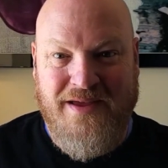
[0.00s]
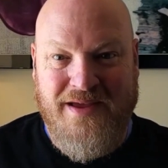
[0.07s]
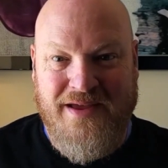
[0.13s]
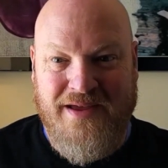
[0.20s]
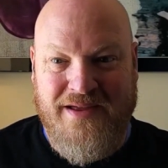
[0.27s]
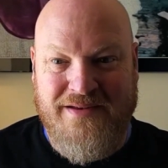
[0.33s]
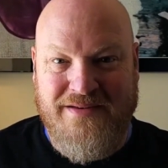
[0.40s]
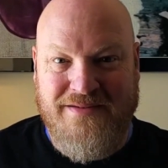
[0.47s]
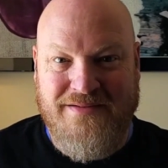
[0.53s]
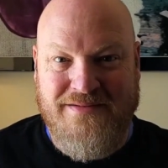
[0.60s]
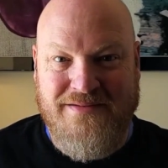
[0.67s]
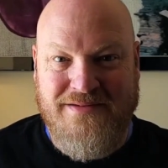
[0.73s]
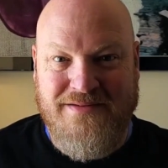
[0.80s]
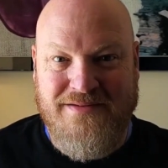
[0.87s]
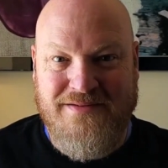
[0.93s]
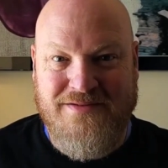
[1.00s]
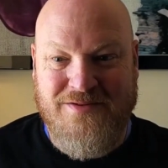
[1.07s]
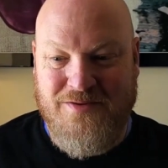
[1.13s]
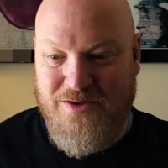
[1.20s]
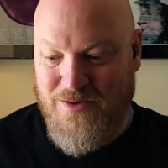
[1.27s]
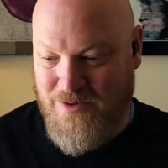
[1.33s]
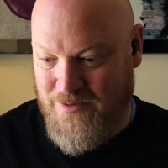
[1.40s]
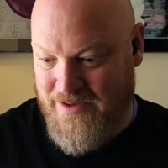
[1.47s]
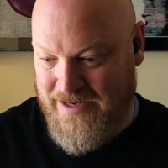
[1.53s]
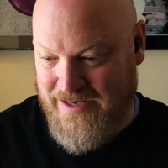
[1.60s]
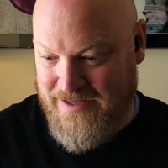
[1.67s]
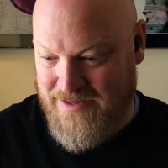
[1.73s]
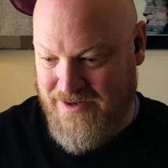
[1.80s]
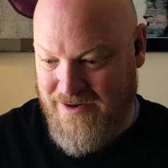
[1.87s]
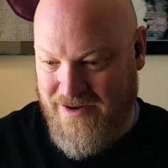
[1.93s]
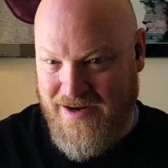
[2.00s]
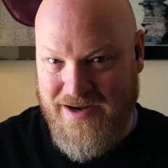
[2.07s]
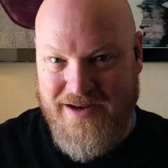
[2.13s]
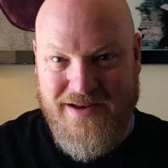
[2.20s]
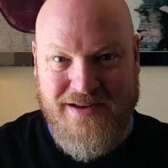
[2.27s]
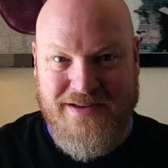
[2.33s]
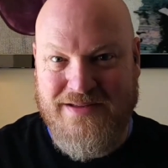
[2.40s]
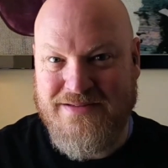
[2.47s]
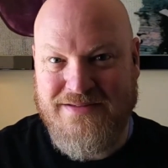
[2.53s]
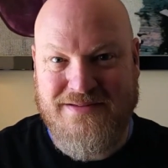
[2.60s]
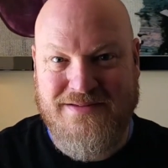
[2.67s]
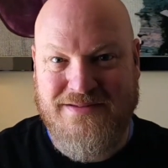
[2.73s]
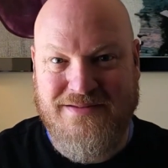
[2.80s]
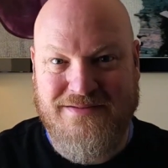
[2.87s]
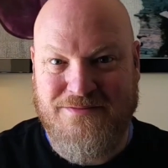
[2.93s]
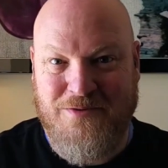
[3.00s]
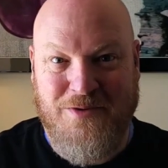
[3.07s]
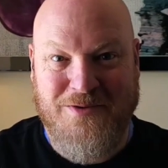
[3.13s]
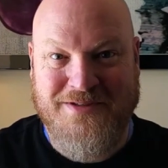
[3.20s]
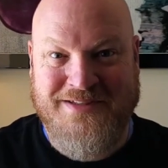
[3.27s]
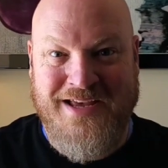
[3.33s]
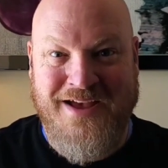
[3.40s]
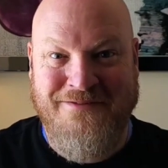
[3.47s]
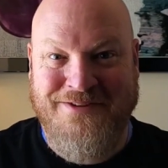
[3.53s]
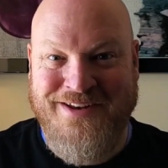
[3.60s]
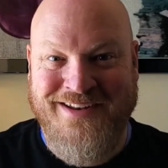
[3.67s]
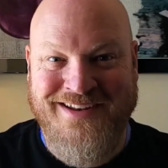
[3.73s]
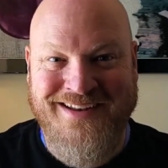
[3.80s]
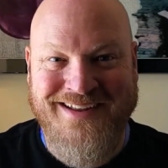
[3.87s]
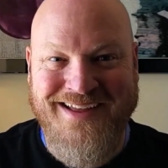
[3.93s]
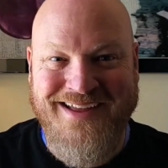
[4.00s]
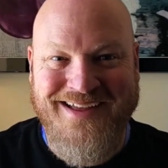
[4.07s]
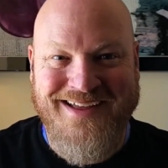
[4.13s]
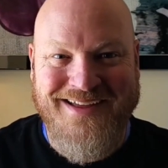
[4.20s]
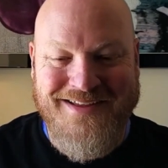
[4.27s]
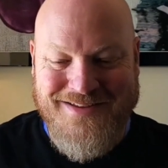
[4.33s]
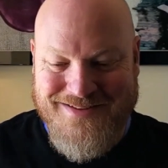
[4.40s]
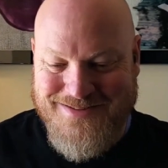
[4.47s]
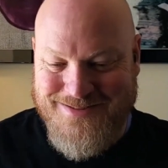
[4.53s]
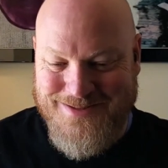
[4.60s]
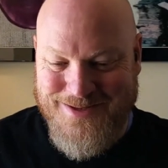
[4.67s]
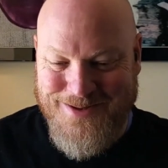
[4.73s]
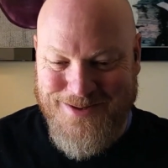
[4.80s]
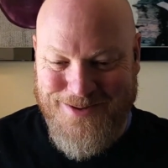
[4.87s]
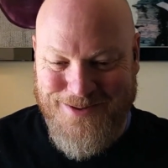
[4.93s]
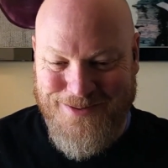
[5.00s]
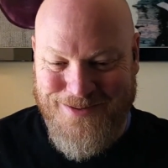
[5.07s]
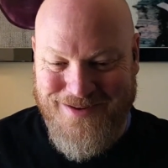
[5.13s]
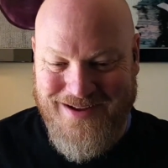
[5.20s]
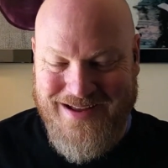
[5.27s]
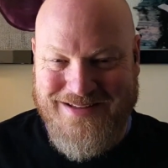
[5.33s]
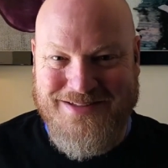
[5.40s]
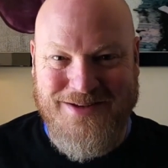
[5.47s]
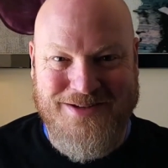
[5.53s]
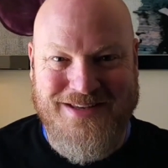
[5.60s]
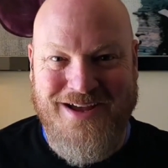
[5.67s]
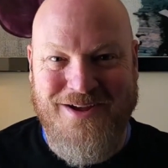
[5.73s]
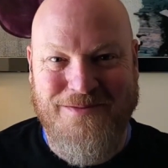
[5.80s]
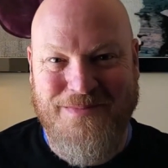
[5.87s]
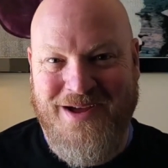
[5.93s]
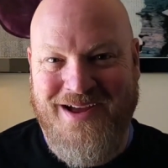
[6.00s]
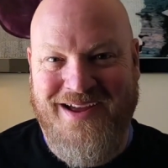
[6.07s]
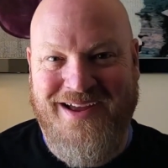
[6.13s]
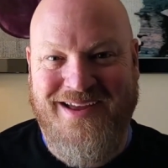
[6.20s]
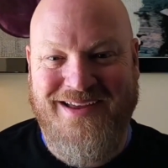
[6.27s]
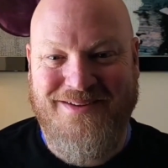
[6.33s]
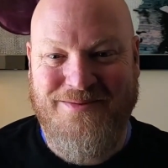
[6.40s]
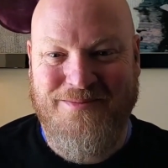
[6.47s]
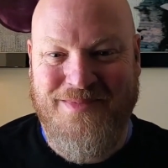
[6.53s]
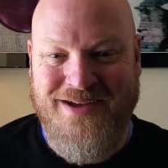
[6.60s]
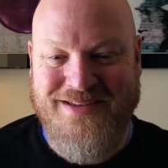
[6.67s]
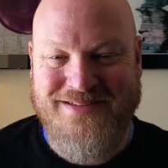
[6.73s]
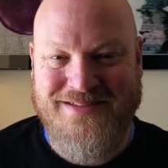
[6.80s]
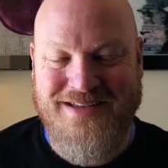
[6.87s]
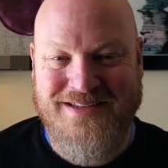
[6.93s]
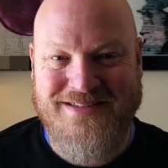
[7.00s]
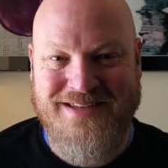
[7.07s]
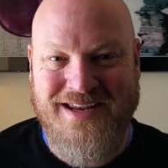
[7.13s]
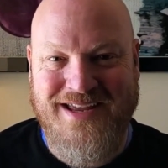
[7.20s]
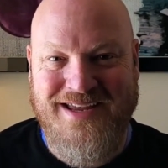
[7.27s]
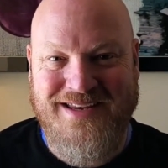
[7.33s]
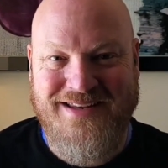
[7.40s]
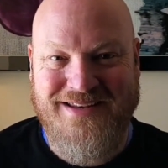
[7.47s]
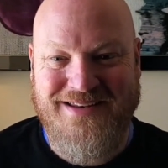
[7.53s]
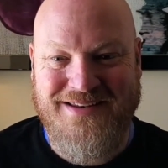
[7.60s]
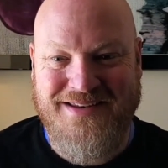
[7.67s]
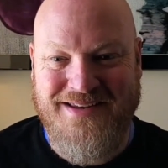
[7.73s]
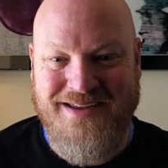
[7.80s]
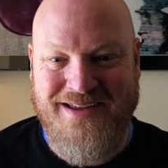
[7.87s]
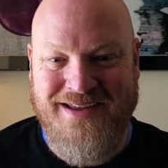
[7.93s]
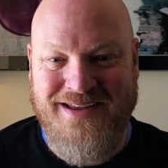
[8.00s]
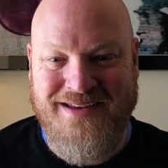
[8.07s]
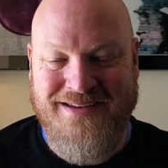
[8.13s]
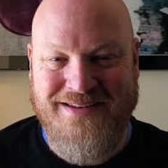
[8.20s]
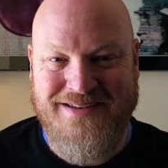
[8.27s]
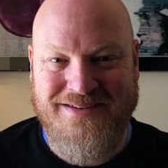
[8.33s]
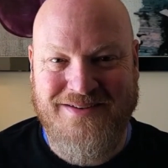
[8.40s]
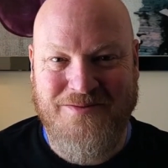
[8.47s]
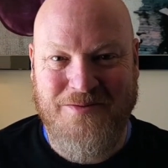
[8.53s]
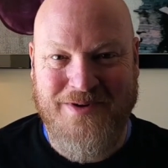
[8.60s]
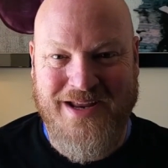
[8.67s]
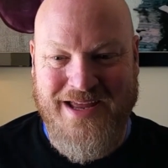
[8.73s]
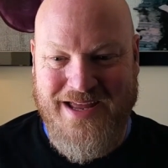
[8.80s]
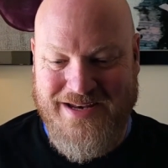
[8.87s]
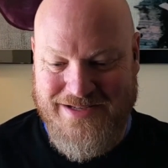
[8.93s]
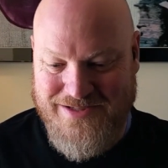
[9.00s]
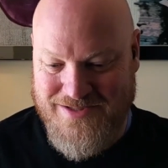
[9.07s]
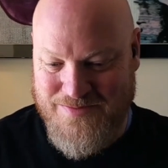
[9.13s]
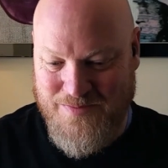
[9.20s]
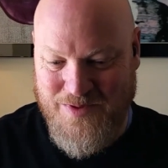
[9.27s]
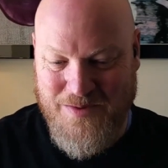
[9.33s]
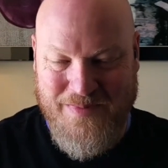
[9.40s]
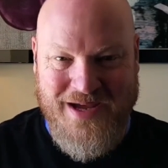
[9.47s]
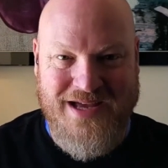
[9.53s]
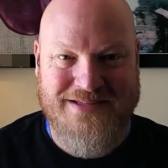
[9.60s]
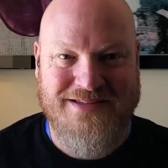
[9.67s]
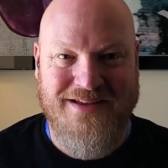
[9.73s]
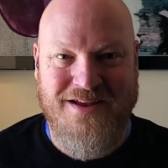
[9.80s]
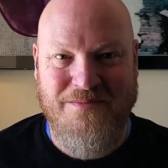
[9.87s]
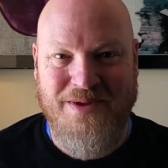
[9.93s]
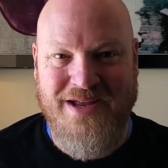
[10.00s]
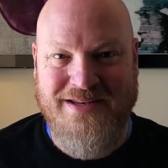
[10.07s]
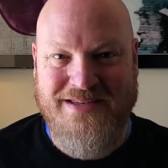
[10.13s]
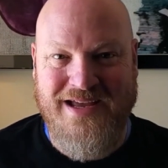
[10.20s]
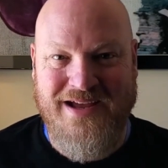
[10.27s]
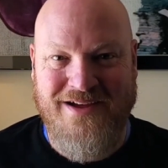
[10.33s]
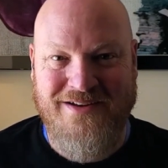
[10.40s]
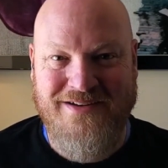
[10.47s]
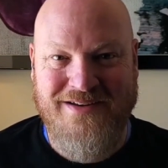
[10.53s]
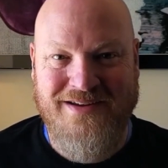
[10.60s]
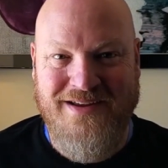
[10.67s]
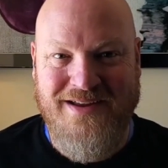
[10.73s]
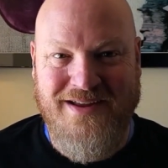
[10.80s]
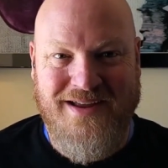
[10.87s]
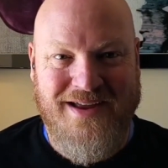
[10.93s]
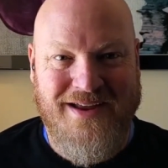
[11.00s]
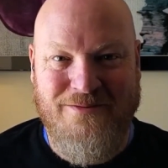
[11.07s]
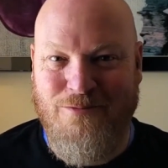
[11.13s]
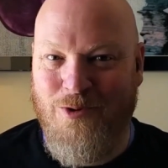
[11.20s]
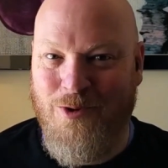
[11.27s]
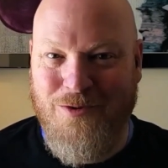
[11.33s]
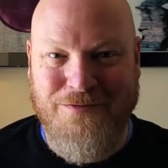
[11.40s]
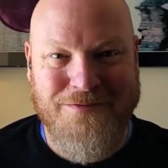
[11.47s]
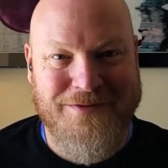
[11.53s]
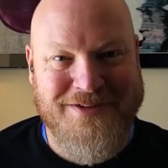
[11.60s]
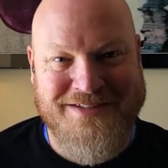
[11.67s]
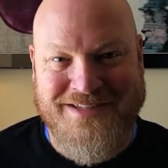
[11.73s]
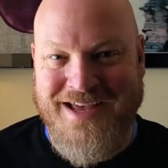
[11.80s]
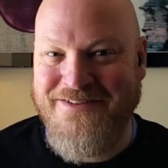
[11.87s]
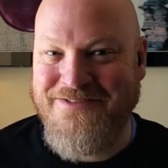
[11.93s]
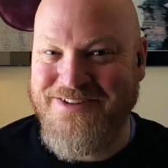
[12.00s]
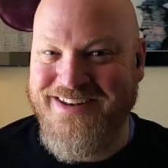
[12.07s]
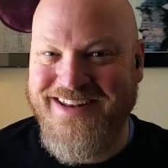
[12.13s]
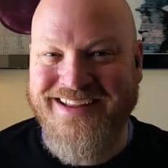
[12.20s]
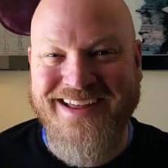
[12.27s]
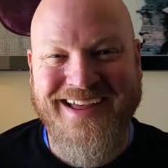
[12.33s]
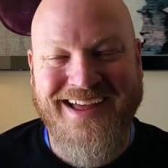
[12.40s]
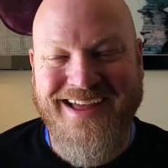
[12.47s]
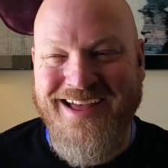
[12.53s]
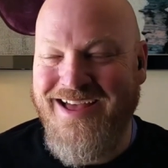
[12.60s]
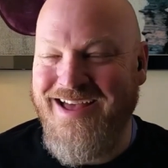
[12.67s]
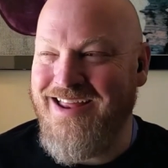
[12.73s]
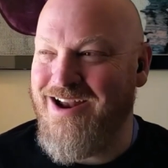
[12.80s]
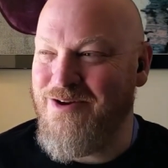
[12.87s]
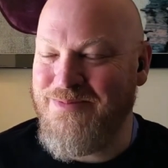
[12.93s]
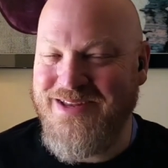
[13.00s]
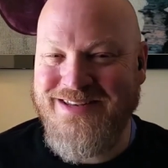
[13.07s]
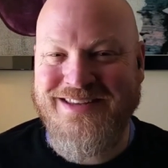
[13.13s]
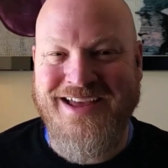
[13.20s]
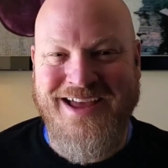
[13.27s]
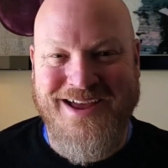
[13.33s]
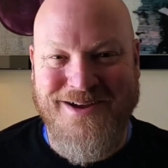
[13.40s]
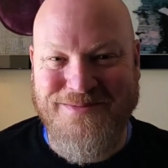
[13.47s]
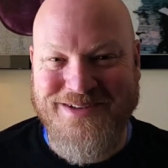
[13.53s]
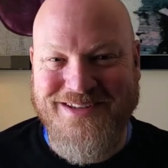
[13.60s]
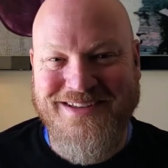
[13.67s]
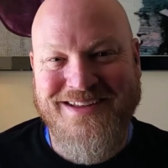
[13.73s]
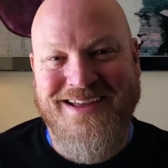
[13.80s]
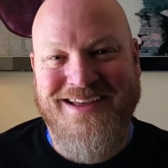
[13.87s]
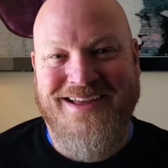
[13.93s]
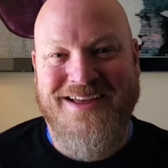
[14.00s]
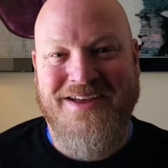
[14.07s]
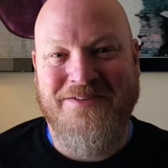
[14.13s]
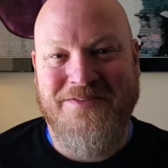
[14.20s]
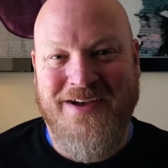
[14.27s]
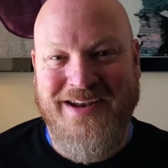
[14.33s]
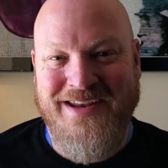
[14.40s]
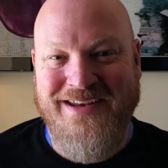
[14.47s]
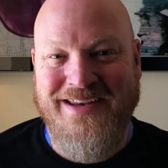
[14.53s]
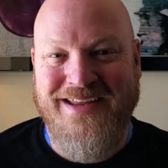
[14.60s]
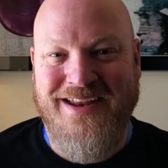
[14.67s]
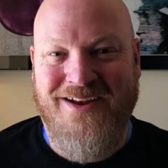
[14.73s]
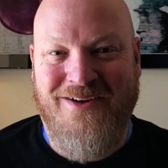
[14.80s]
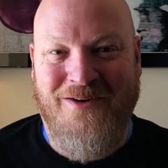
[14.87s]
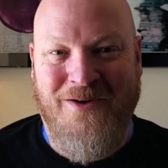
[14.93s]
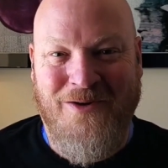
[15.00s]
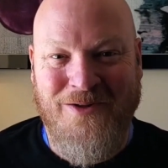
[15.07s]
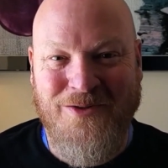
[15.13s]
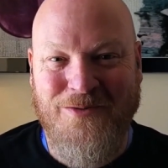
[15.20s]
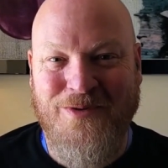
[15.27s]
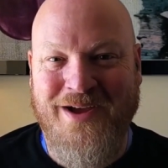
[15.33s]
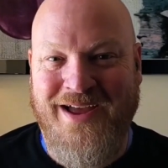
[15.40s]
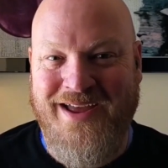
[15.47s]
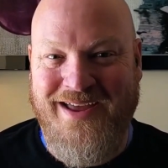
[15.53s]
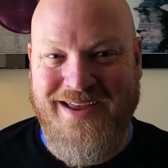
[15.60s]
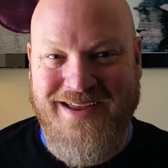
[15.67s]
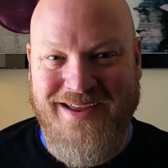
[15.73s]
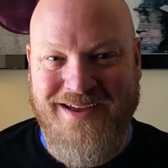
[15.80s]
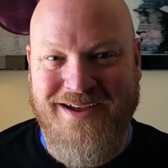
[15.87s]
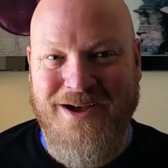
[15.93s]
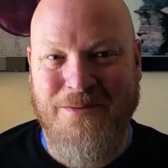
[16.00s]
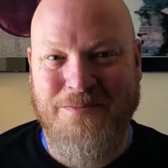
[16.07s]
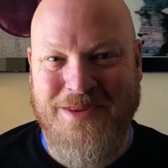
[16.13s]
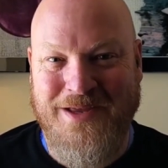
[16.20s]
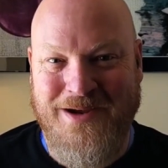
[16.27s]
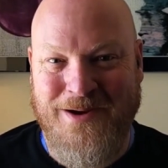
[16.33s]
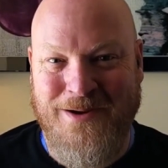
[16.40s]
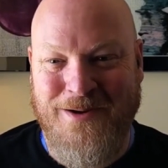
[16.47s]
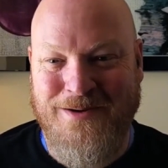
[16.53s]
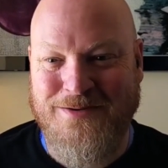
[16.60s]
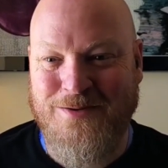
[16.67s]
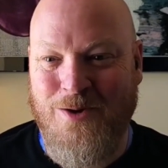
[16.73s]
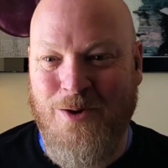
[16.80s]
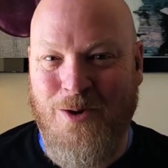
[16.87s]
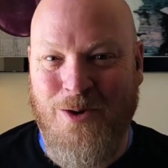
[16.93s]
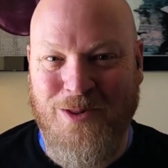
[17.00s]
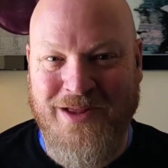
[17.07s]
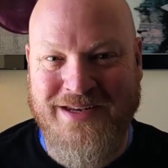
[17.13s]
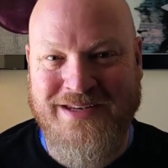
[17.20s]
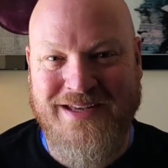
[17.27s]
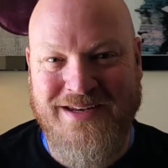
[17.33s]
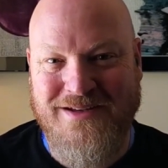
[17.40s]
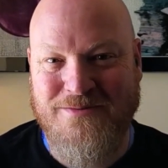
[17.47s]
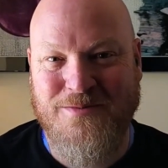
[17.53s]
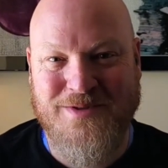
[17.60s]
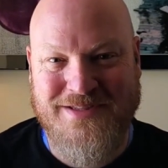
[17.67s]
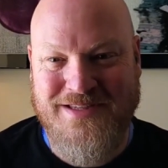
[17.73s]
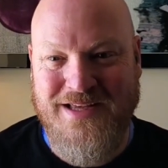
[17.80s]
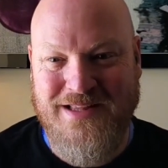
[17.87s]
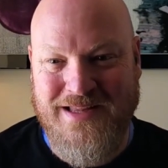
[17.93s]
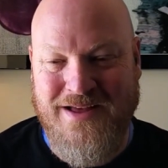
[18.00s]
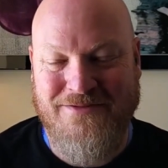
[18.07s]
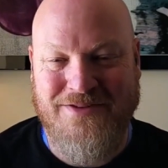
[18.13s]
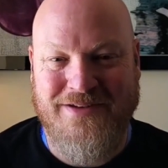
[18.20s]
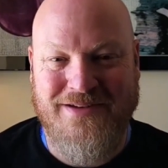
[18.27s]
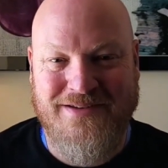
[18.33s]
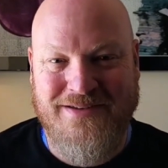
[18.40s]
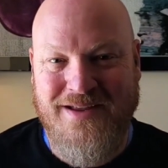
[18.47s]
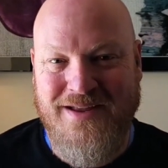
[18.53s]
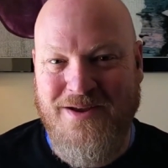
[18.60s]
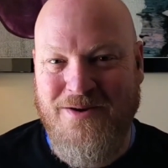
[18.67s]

And so the only way to clear it is roll 7. So I took down my 6 and 8 and went ahead and just put a pass line bet down and rolled for the 7. And I'll be damned if I didn't get all the way up there to all I needed was the 11.